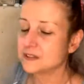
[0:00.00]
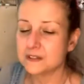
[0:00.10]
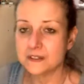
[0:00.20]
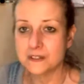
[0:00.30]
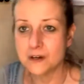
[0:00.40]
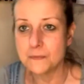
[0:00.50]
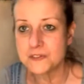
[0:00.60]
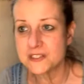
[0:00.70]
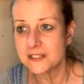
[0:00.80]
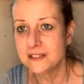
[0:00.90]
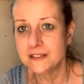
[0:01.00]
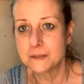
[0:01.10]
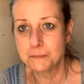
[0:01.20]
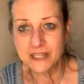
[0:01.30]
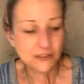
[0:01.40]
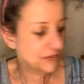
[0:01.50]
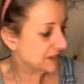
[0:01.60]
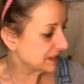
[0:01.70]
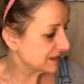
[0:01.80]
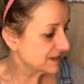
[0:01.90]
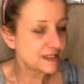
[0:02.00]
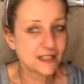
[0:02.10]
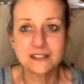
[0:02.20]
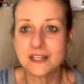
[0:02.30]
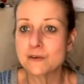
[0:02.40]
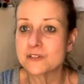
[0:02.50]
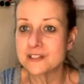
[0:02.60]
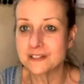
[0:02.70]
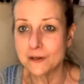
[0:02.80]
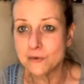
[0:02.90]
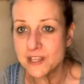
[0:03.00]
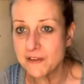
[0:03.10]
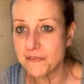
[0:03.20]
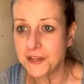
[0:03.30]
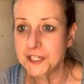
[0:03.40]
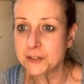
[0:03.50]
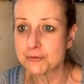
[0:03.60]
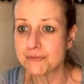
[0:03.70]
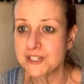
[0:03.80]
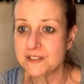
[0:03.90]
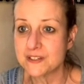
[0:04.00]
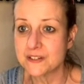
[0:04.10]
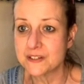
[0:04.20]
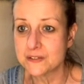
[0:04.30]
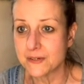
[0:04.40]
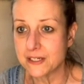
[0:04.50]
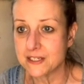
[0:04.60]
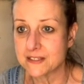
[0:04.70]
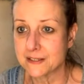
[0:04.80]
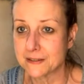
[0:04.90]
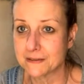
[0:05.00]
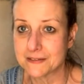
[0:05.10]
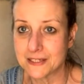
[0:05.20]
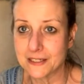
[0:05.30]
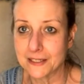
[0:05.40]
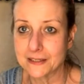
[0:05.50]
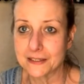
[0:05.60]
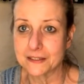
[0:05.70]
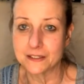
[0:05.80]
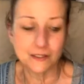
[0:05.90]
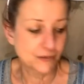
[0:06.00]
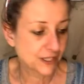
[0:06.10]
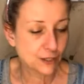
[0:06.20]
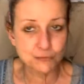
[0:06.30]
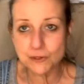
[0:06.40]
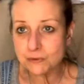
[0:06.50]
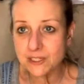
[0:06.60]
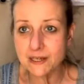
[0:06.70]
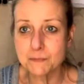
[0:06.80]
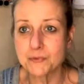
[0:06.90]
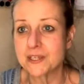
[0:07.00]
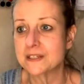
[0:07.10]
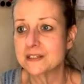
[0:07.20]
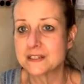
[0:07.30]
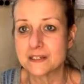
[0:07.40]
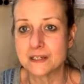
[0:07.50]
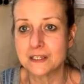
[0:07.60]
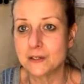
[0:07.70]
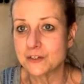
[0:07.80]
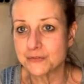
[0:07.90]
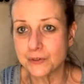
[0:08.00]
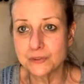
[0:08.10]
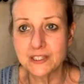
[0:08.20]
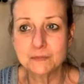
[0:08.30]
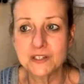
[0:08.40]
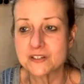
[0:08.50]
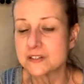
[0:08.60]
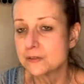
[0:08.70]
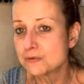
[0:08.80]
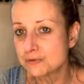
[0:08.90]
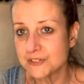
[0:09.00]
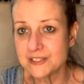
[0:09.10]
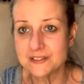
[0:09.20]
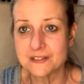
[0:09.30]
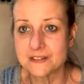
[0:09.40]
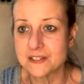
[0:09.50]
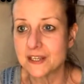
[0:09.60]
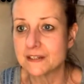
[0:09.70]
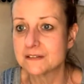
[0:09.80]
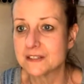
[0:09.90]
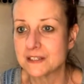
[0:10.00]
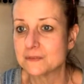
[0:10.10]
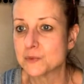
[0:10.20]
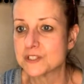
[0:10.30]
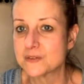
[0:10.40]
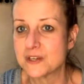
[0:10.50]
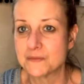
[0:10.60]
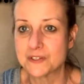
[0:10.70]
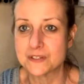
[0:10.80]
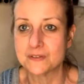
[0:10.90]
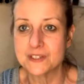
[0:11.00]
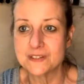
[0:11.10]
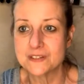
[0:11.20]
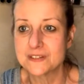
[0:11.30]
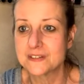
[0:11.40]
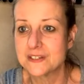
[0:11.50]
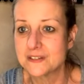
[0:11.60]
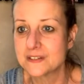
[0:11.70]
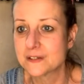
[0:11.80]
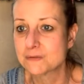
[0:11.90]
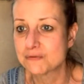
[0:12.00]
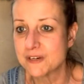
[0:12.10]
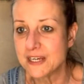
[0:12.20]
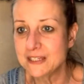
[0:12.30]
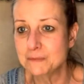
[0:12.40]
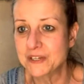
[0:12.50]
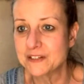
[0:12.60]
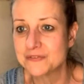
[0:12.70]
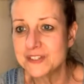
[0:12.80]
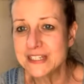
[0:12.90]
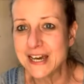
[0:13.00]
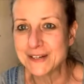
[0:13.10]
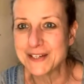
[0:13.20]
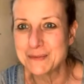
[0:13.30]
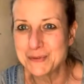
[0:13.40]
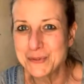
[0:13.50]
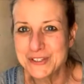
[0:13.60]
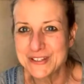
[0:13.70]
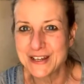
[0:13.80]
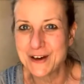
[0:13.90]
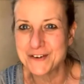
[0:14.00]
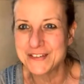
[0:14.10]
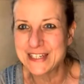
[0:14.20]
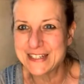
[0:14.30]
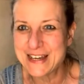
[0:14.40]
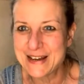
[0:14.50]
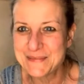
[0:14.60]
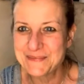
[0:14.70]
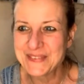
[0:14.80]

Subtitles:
obviously the benefit is that they don't have any creases or anything like that. You know, they're rolled up, and you unfold them. There's no creases and whatsoever. So this is a great benefit. Hallo liebe Ute, auch wieder da.